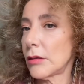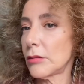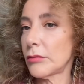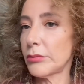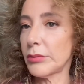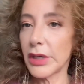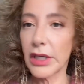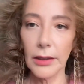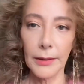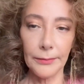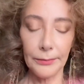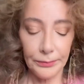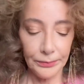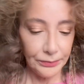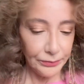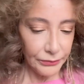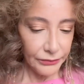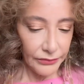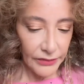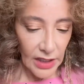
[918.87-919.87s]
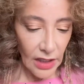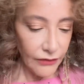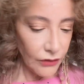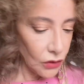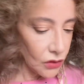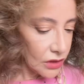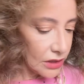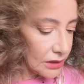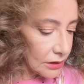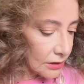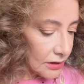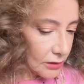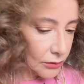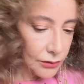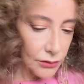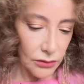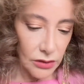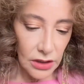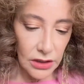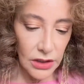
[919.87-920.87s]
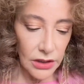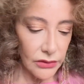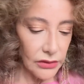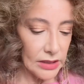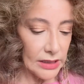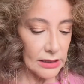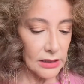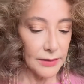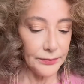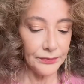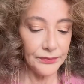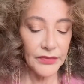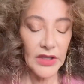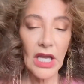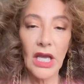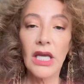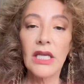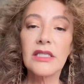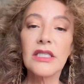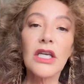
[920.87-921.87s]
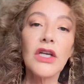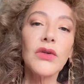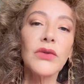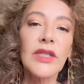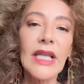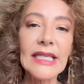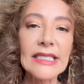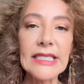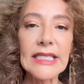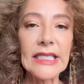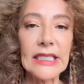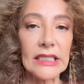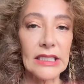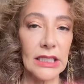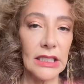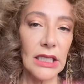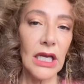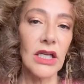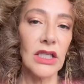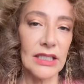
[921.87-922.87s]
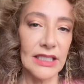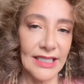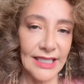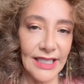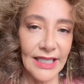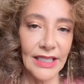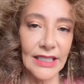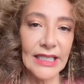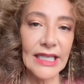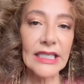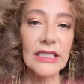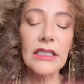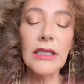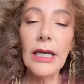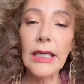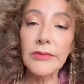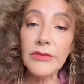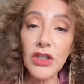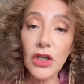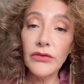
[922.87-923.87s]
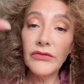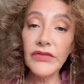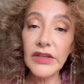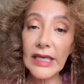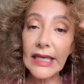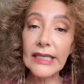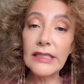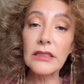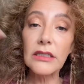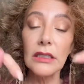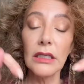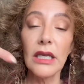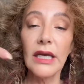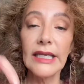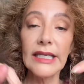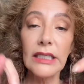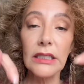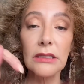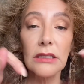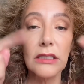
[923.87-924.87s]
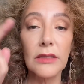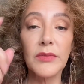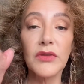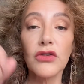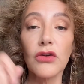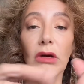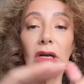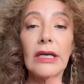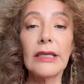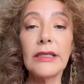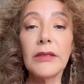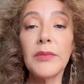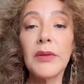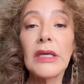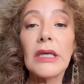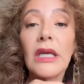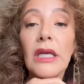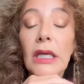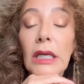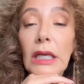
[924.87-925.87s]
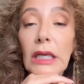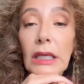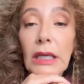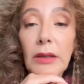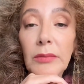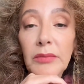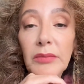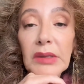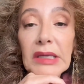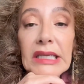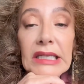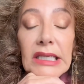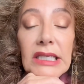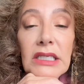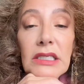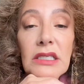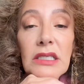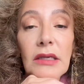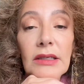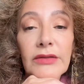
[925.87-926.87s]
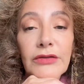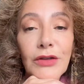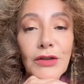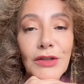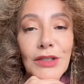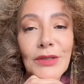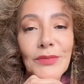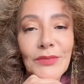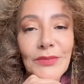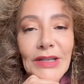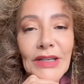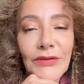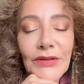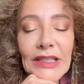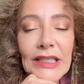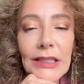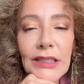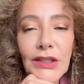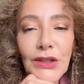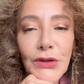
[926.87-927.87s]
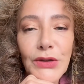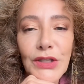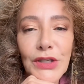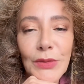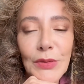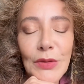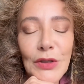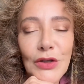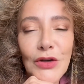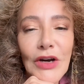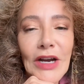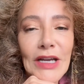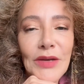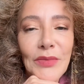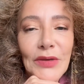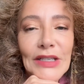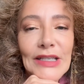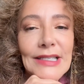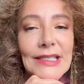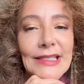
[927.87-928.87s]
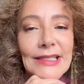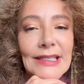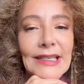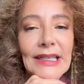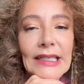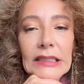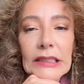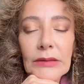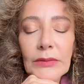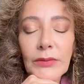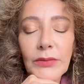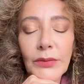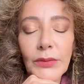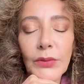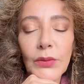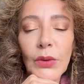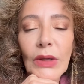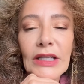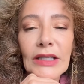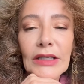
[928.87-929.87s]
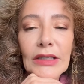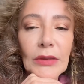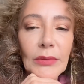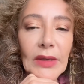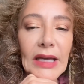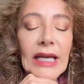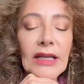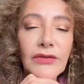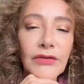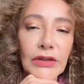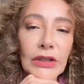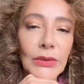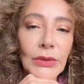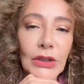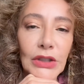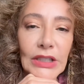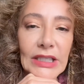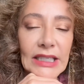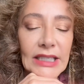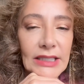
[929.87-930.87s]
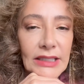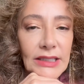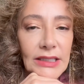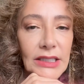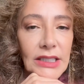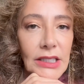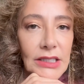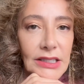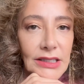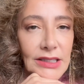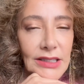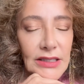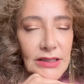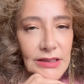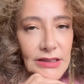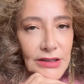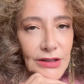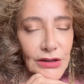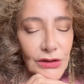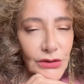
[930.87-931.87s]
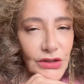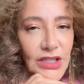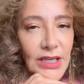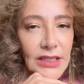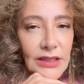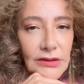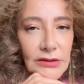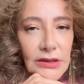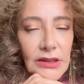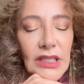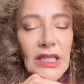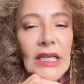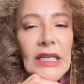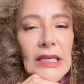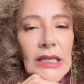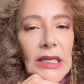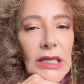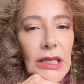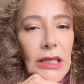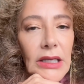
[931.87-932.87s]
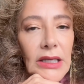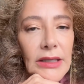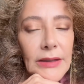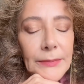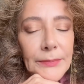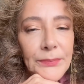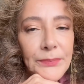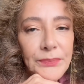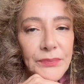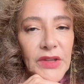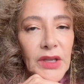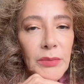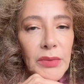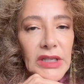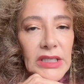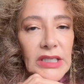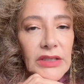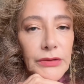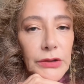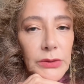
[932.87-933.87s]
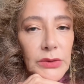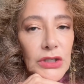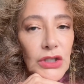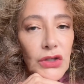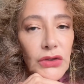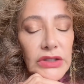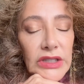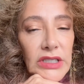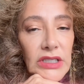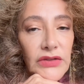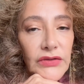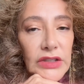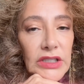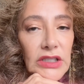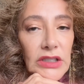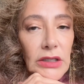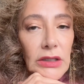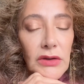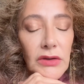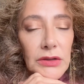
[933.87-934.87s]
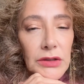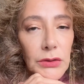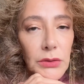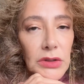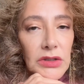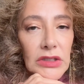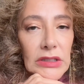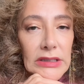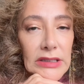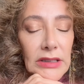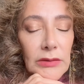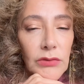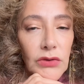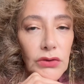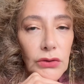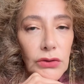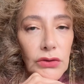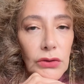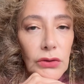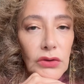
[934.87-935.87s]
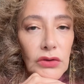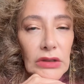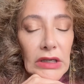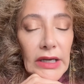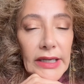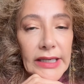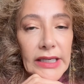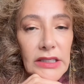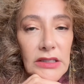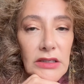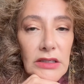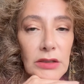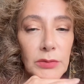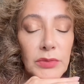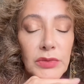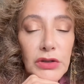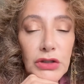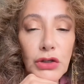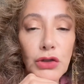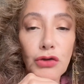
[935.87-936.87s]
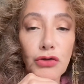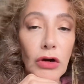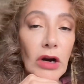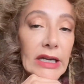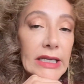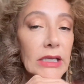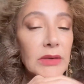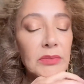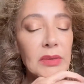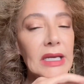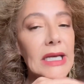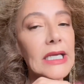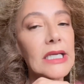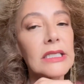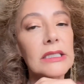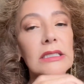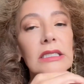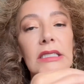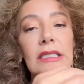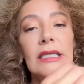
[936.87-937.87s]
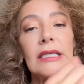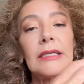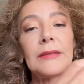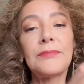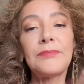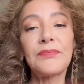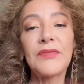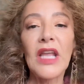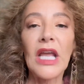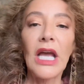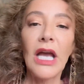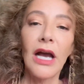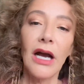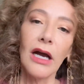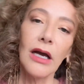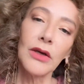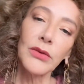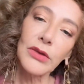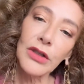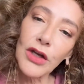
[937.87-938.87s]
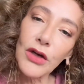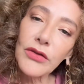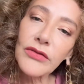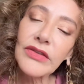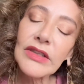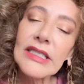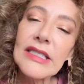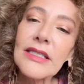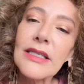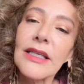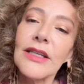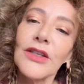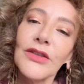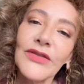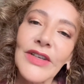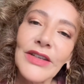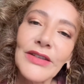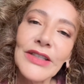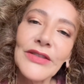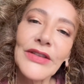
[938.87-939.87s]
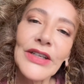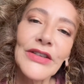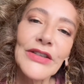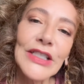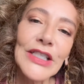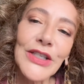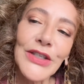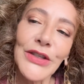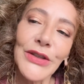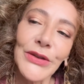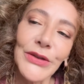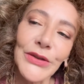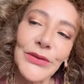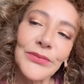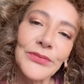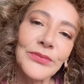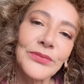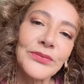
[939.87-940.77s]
But I've got it, so I thought I'd use it. So that's it. I'll see you next time. Don't forget to like and subscribe, please. I've got some lovely new subscribers and I welcome everyone here because this is a new channel. But if you enjoyed this video and you want to see more, like and subscribe, and I will hopefully see you very, very soon.